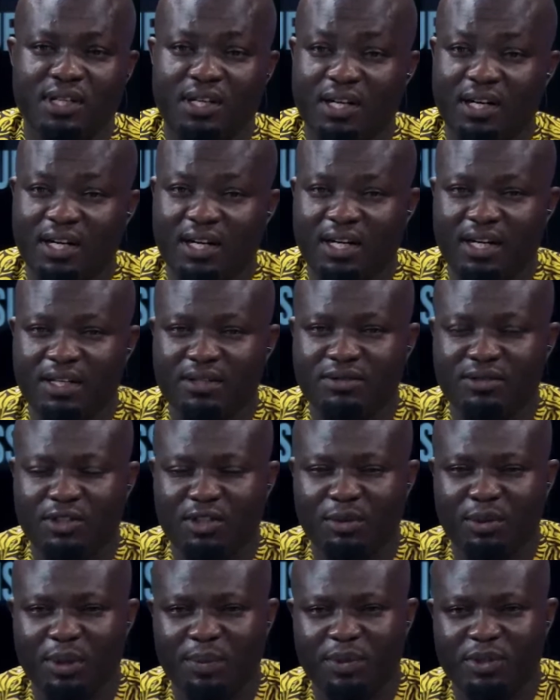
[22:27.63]
Talking
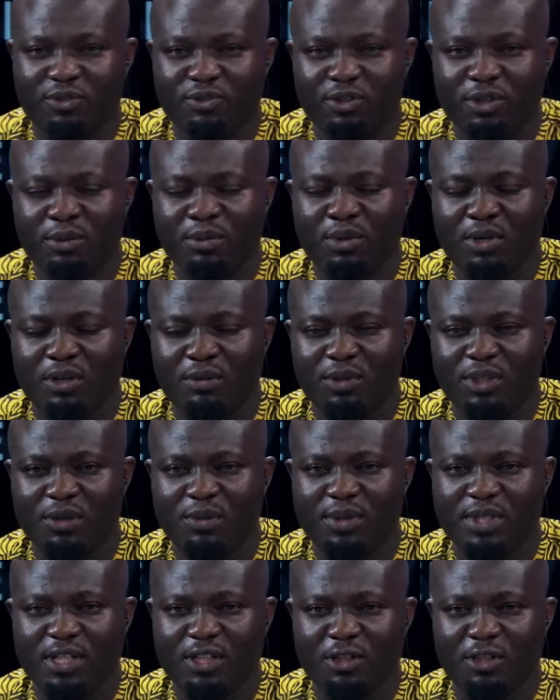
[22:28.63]
about Petroleum Company Limited,